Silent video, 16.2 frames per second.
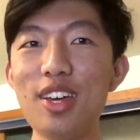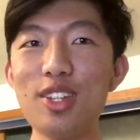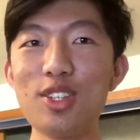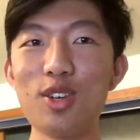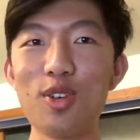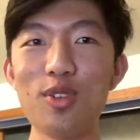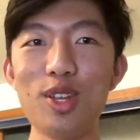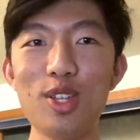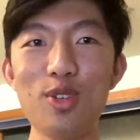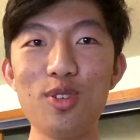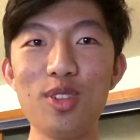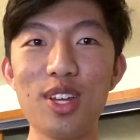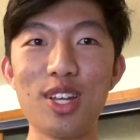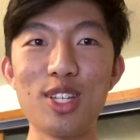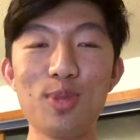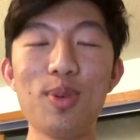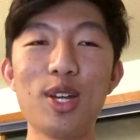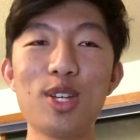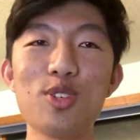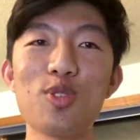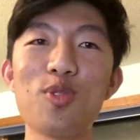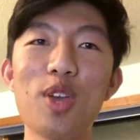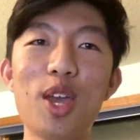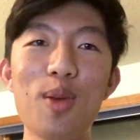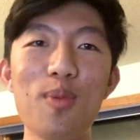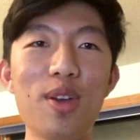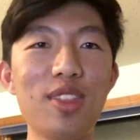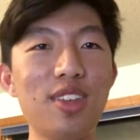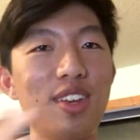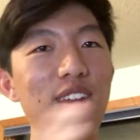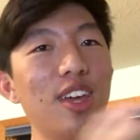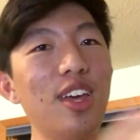turn it into like a spectrogram, and
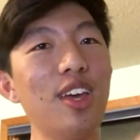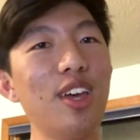then